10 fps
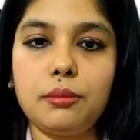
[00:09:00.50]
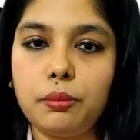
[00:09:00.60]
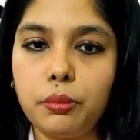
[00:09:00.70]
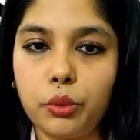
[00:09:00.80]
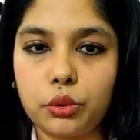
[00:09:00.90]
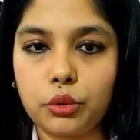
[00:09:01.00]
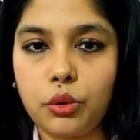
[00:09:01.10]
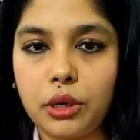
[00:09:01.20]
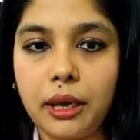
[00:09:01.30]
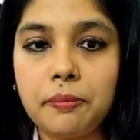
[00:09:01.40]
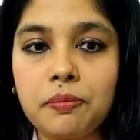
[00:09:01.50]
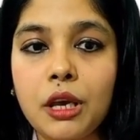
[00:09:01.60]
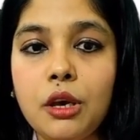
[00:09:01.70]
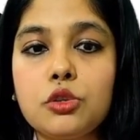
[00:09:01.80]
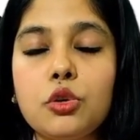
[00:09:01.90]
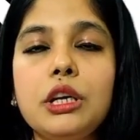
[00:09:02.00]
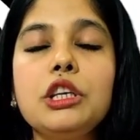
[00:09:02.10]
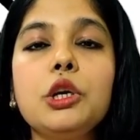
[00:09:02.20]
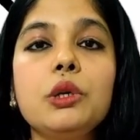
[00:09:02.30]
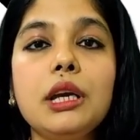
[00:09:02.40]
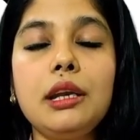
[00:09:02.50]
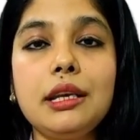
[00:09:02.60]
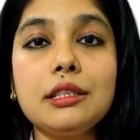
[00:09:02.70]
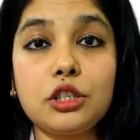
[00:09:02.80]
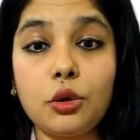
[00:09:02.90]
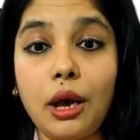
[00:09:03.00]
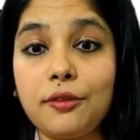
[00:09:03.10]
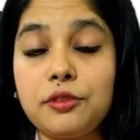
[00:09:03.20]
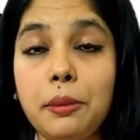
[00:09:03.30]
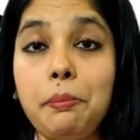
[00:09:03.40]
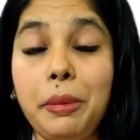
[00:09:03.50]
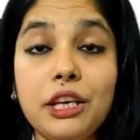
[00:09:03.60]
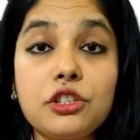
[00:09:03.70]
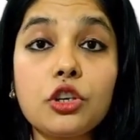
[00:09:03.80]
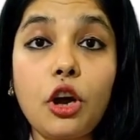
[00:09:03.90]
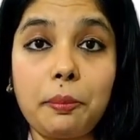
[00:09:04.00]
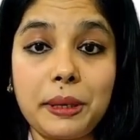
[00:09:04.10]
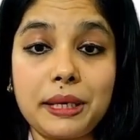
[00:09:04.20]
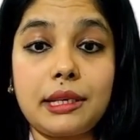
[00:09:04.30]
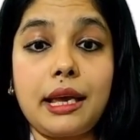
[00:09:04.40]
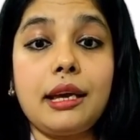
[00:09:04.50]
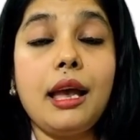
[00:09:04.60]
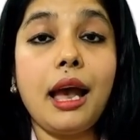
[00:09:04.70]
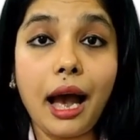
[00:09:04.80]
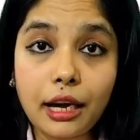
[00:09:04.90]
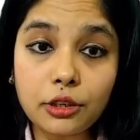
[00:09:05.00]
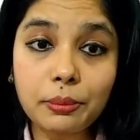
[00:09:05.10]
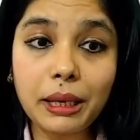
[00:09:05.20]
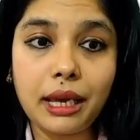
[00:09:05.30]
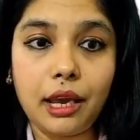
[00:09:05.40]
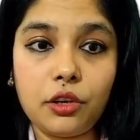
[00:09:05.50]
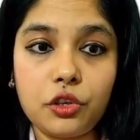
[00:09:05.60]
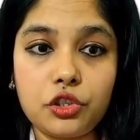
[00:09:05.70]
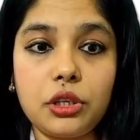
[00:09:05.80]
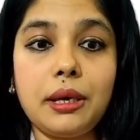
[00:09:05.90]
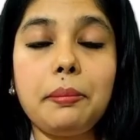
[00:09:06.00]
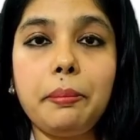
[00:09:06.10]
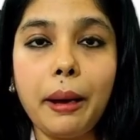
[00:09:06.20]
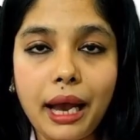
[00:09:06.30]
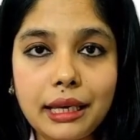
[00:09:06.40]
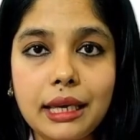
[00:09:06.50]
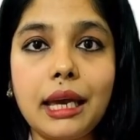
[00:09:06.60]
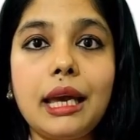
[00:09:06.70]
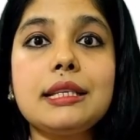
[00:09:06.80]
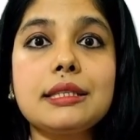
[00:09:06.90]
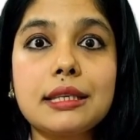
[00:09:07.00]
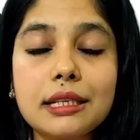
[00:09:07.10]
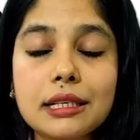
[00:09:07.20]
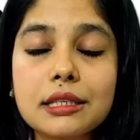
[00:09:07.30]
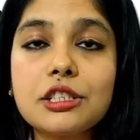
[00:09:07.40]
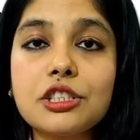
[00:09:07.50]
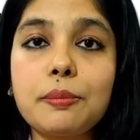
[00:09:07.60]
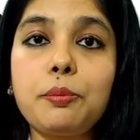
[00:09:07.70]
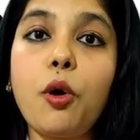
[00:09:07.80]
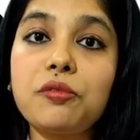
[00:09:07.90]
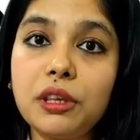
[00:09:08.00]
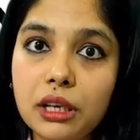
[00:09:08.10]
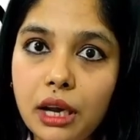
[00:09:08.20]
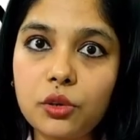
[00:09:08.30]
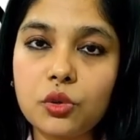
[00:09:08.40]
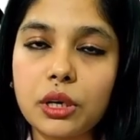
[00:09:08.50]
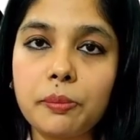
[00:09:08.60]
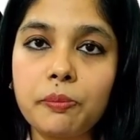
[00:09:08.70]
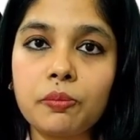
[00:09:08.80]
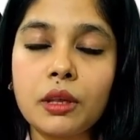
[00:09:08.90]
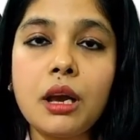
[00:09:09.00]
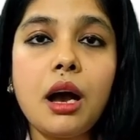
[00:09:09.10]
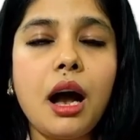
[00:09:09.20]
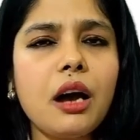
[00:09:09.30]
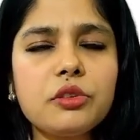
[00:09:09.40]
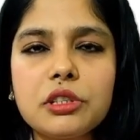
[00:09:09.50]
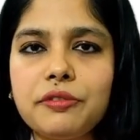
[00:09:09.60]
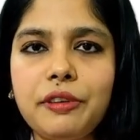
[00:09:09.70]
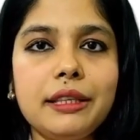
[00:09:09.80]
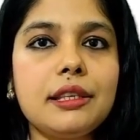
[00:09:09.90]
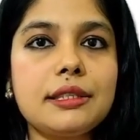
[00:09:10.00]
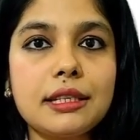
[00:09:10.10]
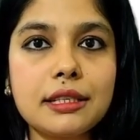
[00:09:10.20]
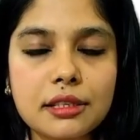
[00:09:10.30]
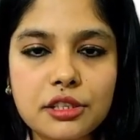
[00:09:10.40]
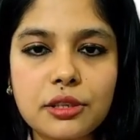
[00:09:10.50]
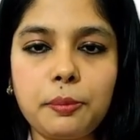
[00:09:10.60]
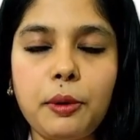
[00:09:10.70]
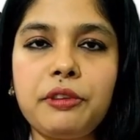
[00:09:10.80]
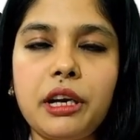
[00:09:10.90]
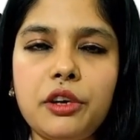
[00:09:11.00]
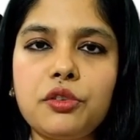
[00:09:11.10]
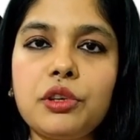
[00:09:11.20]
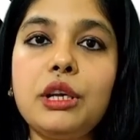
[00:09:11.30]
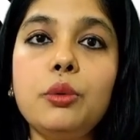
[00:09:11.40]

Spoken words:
both. Okay, so in union list you have some major topics like atomic energy, banking, citizenship of the country, how to define the citizenship of a country,